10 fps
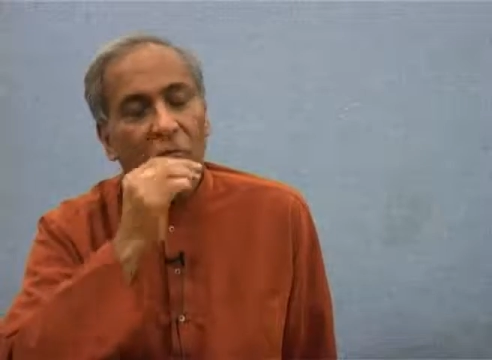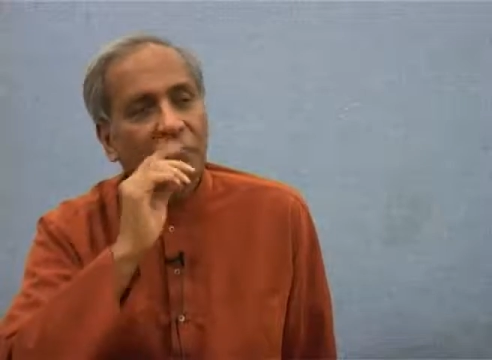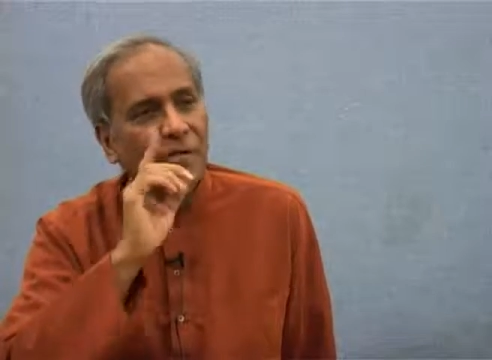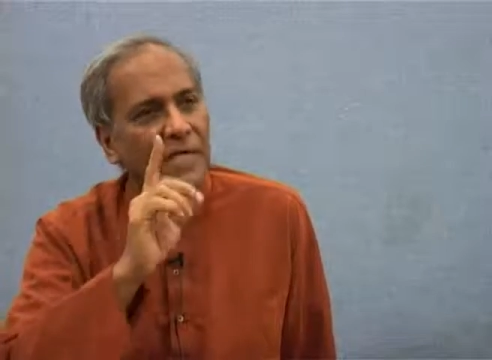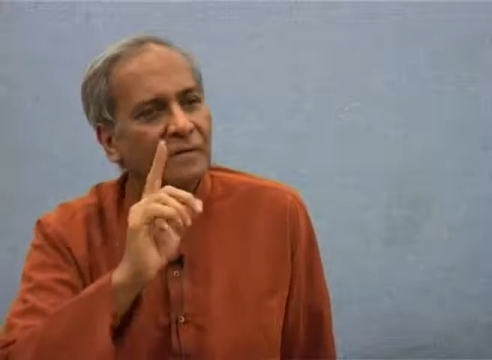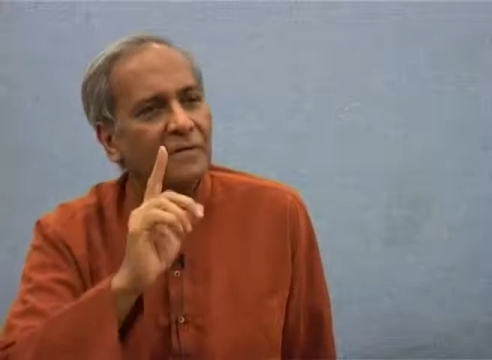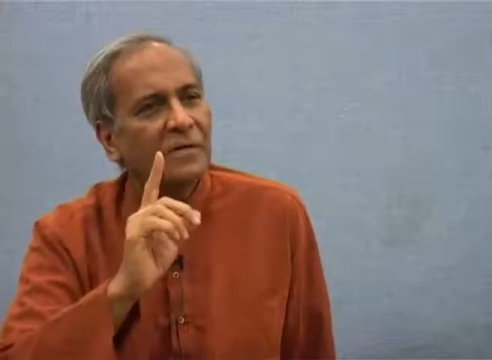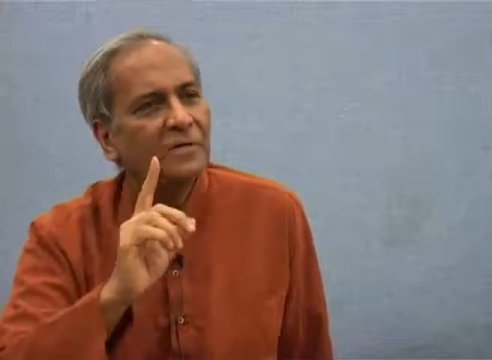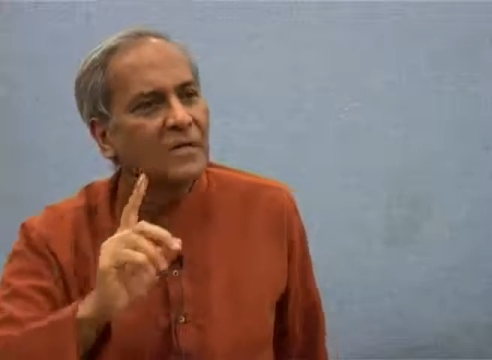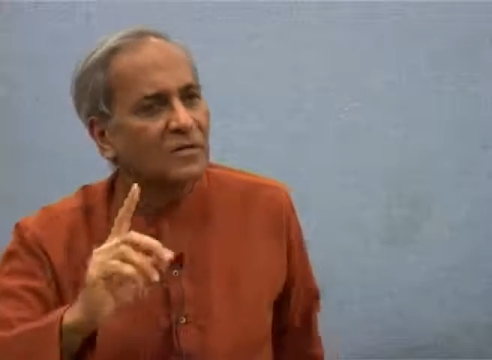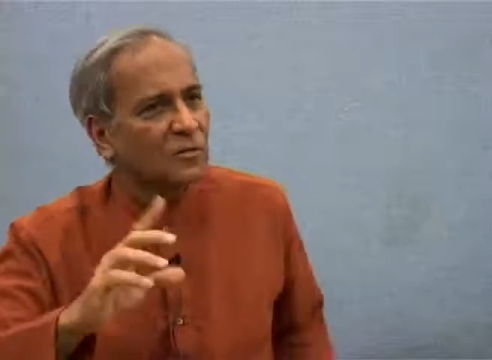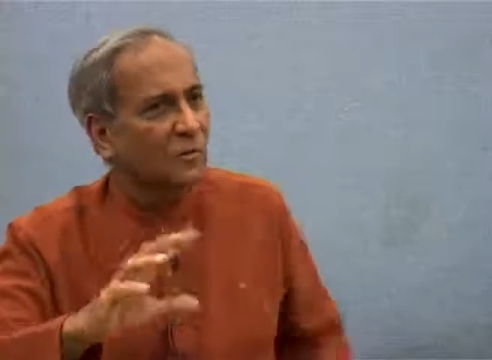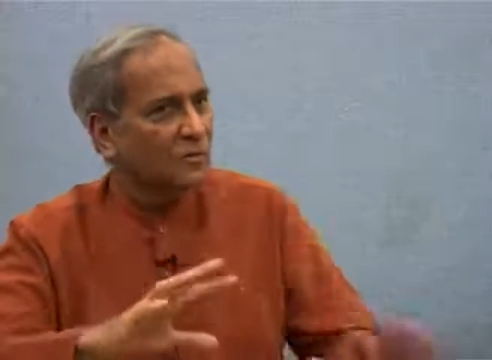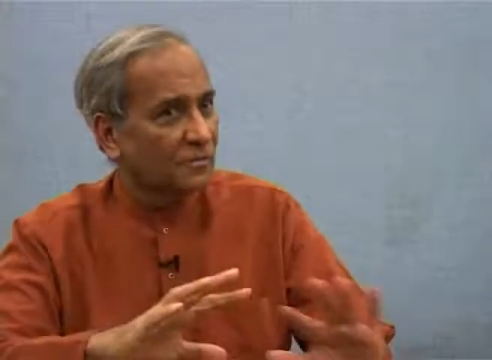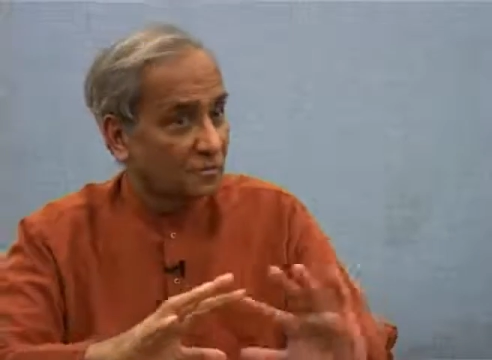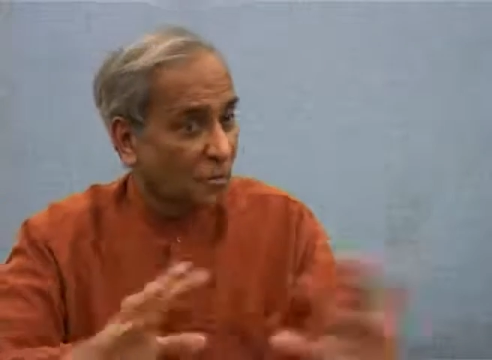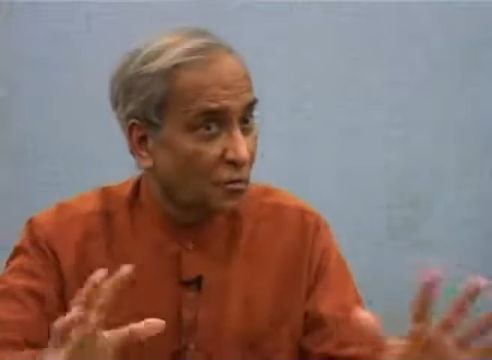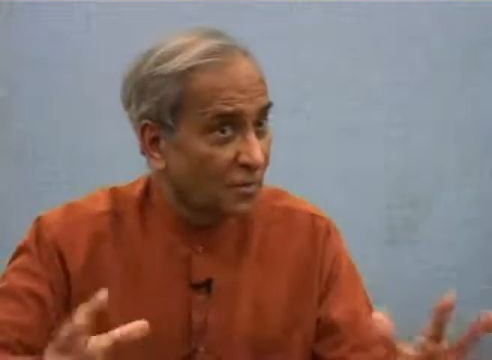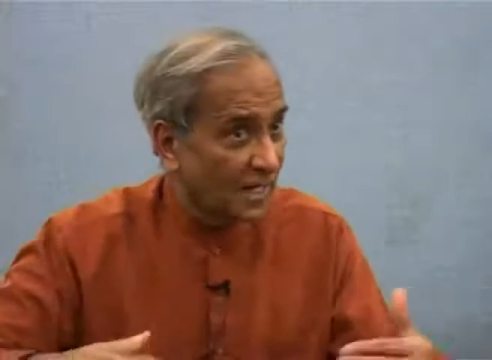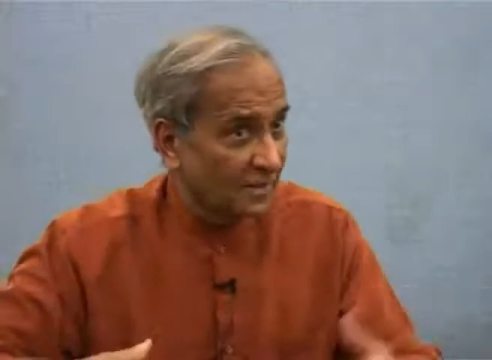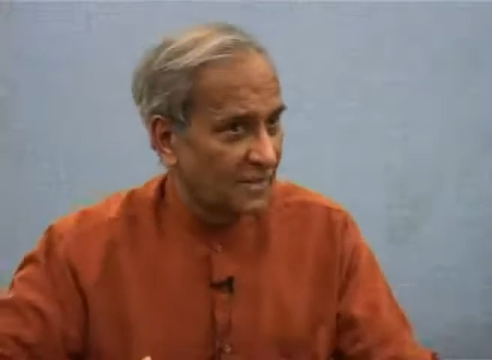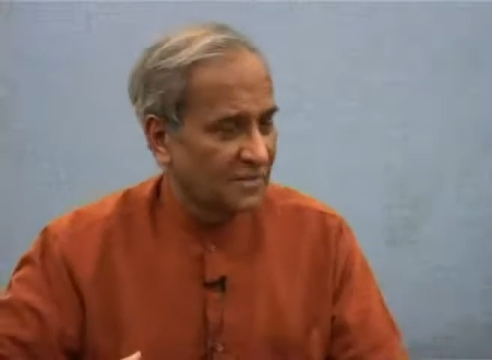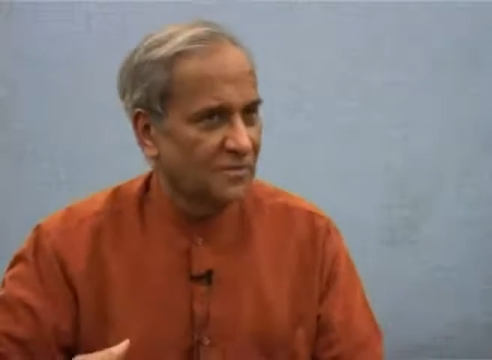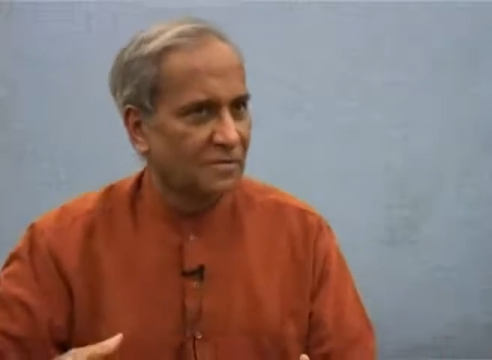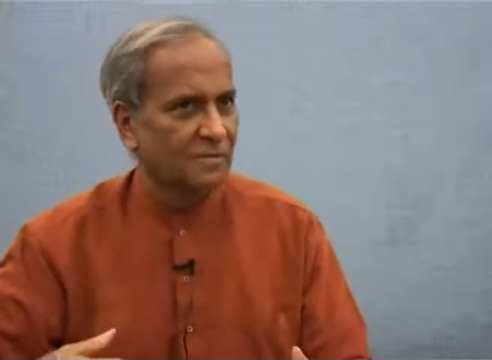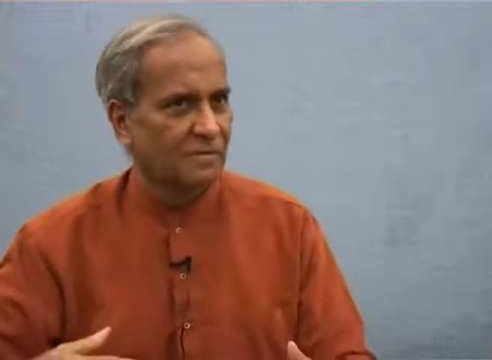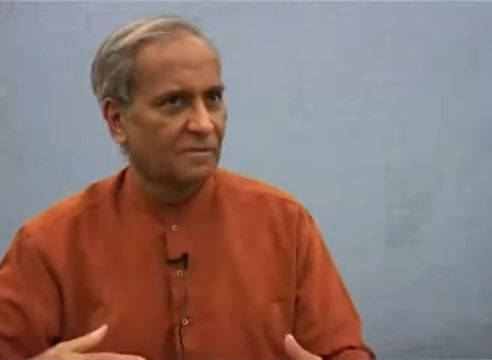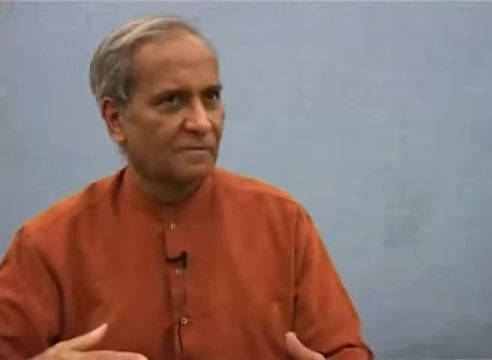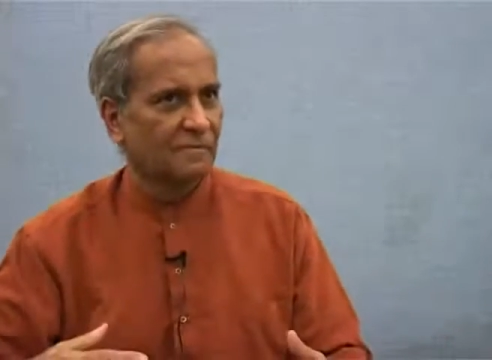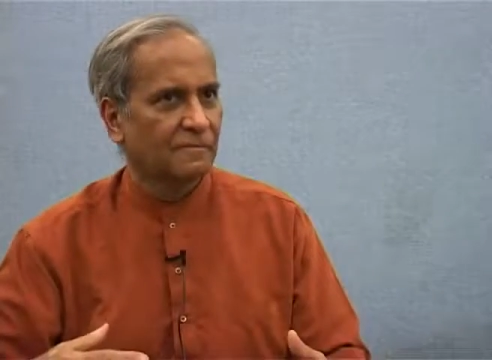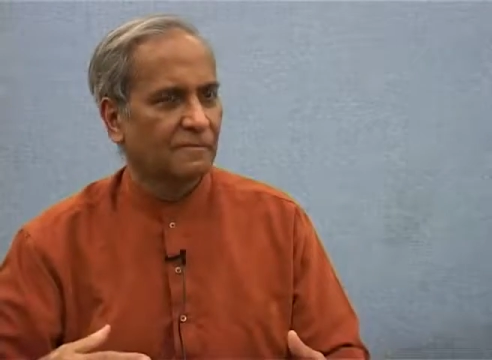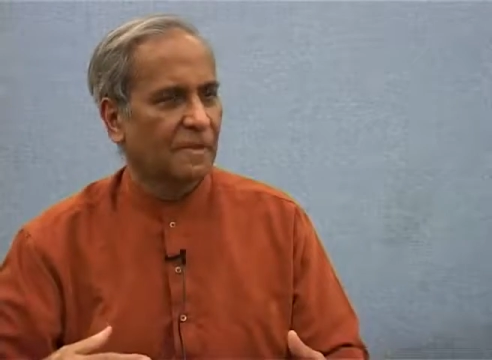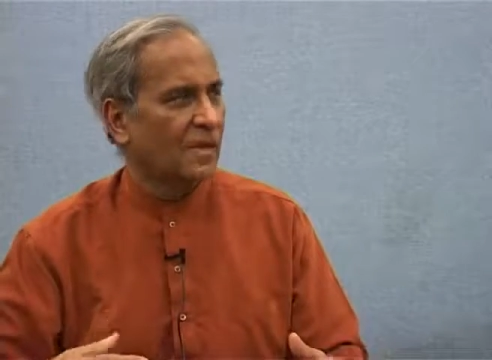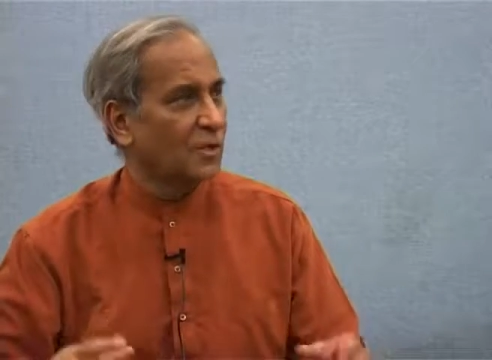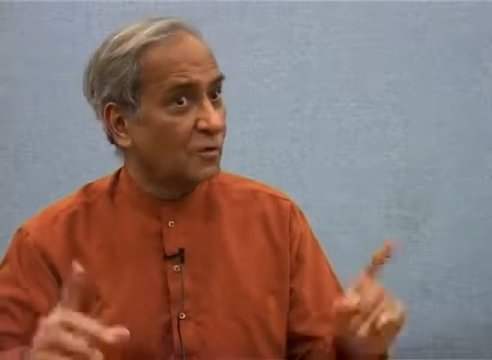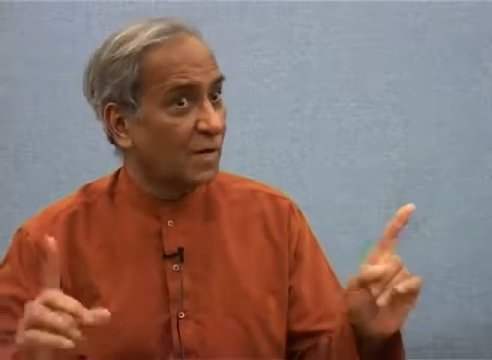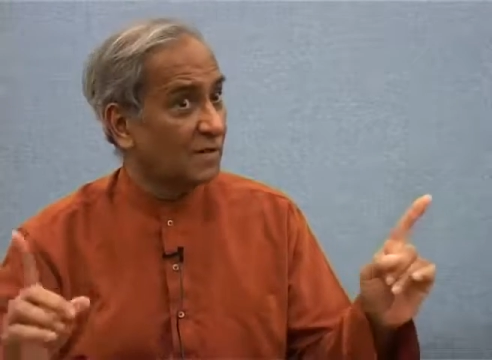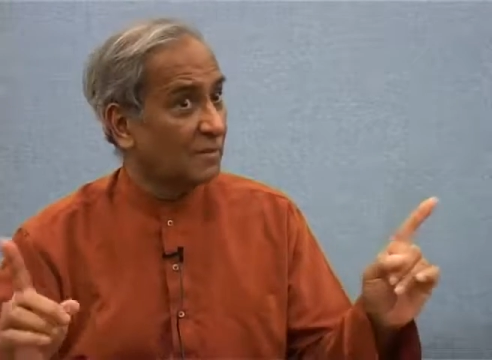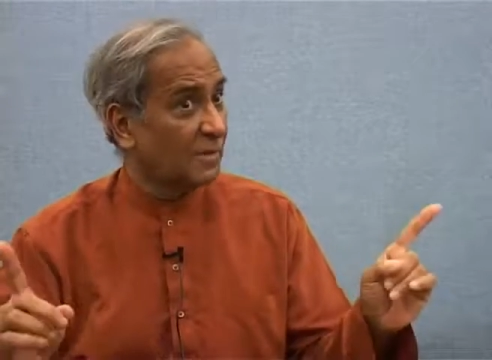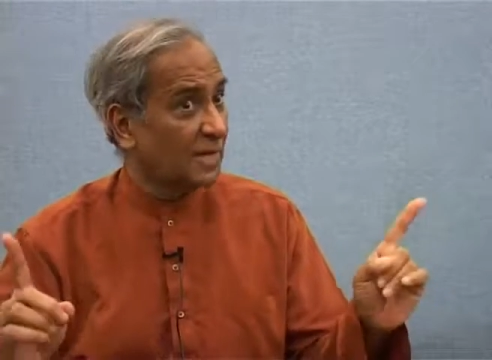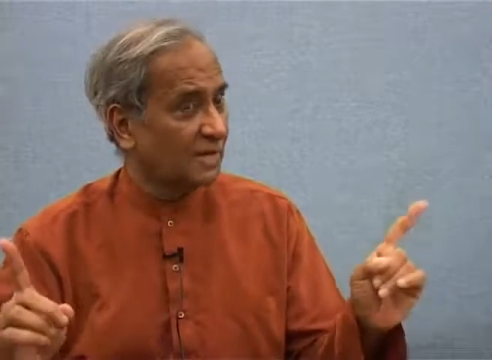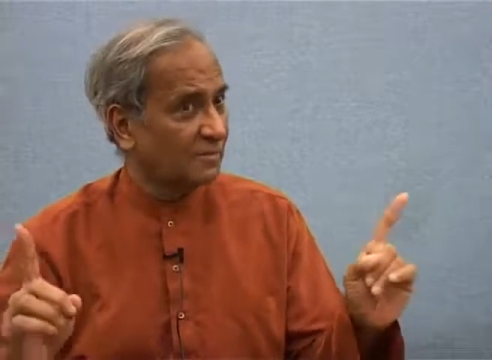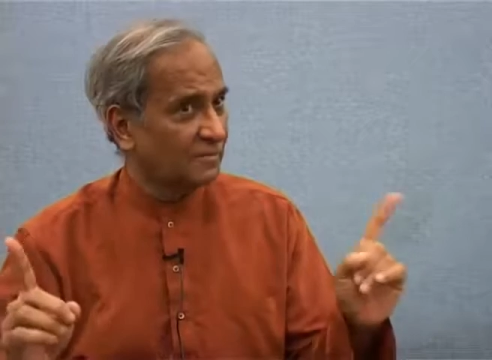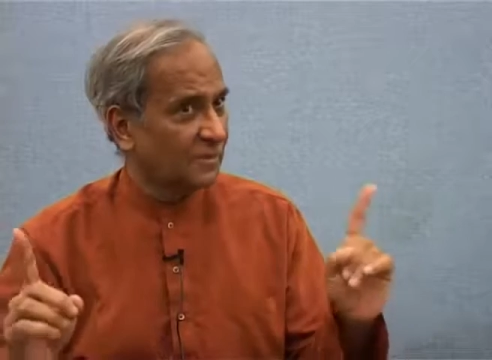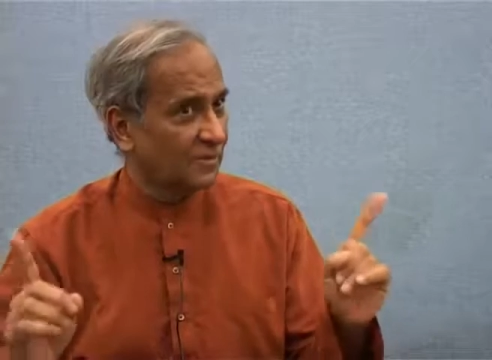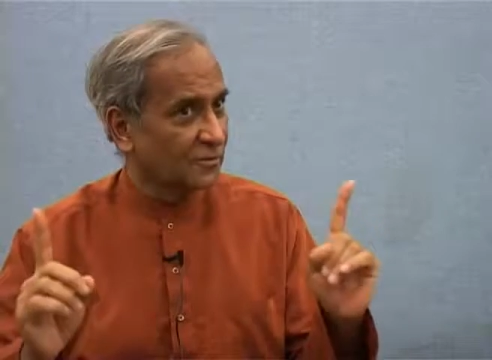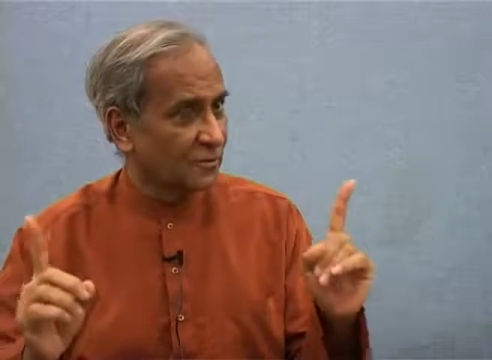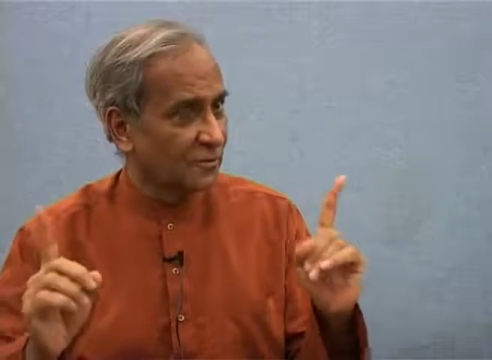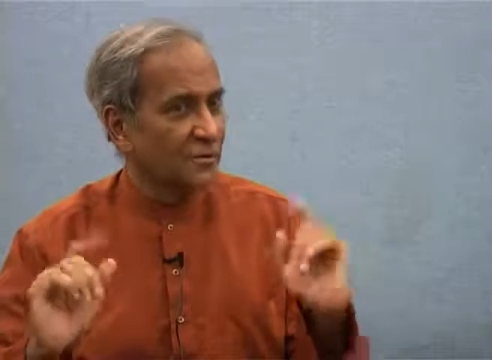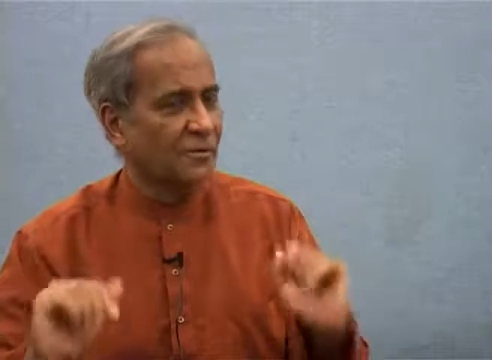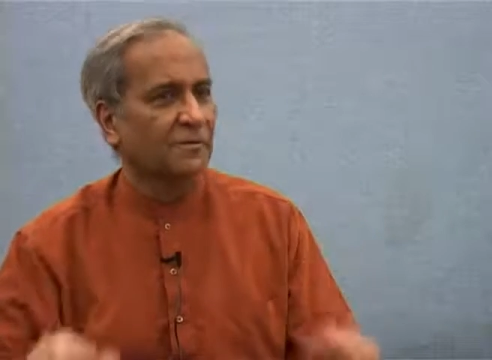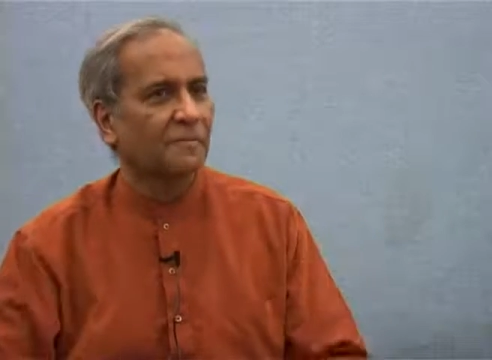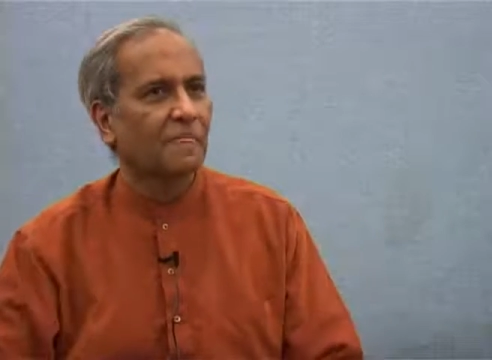Whenever things go wrong like this, and you are in the medical field, so you know,